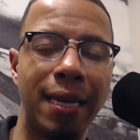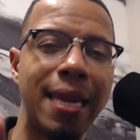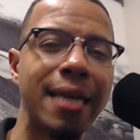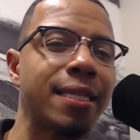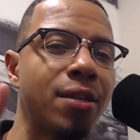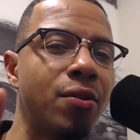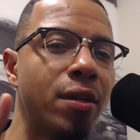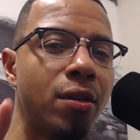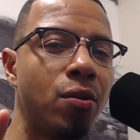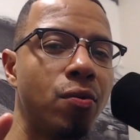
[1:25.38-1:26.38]
next thing you
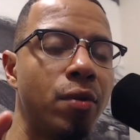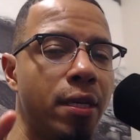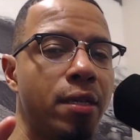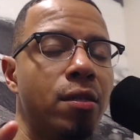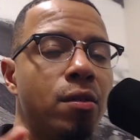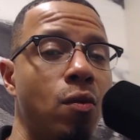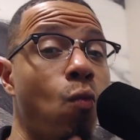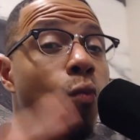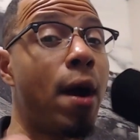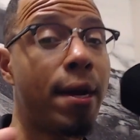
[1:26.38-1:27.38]
need to do is
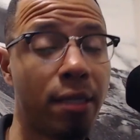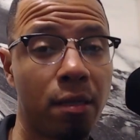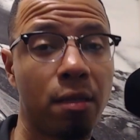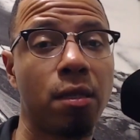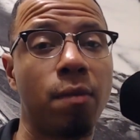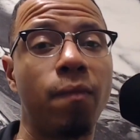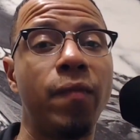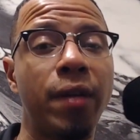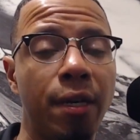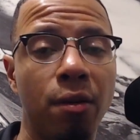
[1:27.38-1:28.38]
watch some
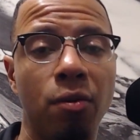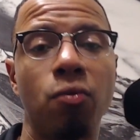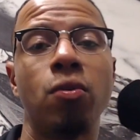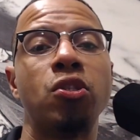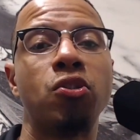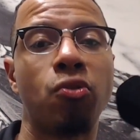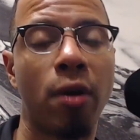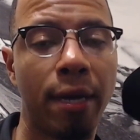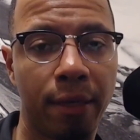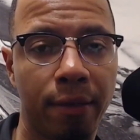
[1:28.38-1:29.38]
video
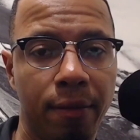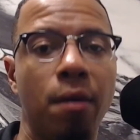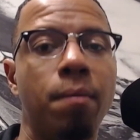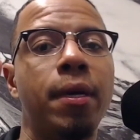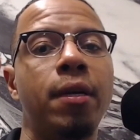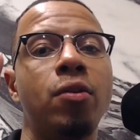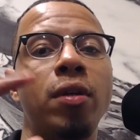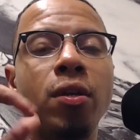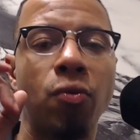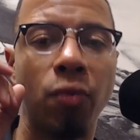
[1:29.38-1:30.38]
training, but you
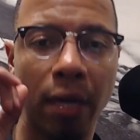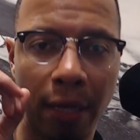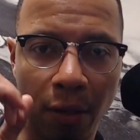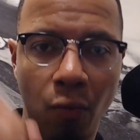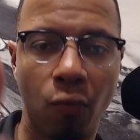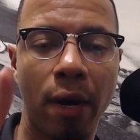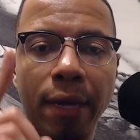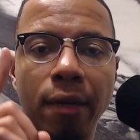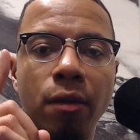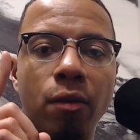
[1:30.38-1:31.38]
need to do it in the
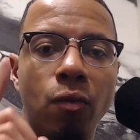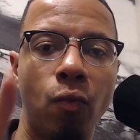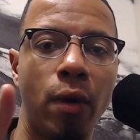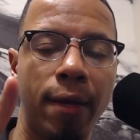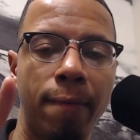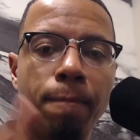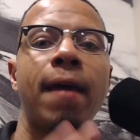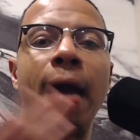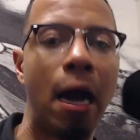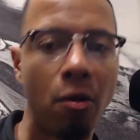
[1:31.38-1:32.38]
right way.
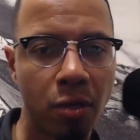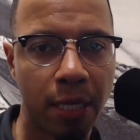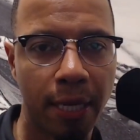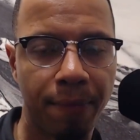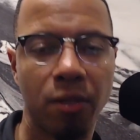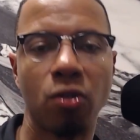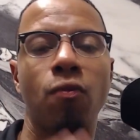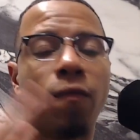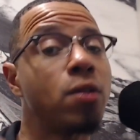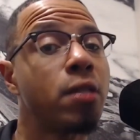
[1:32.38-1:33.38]
How is that?
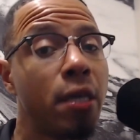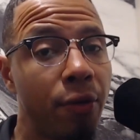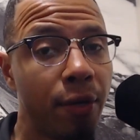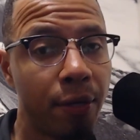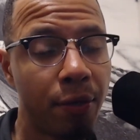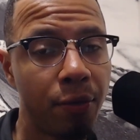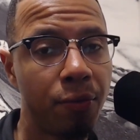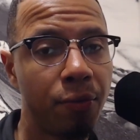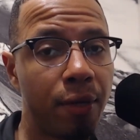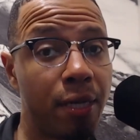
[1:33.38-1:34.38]
So first thing you need to
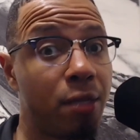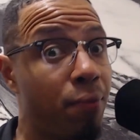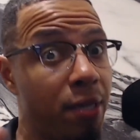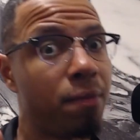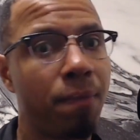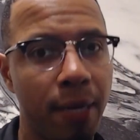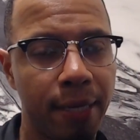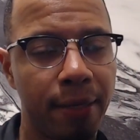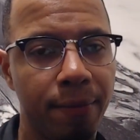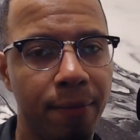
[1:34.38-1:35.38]
do is press play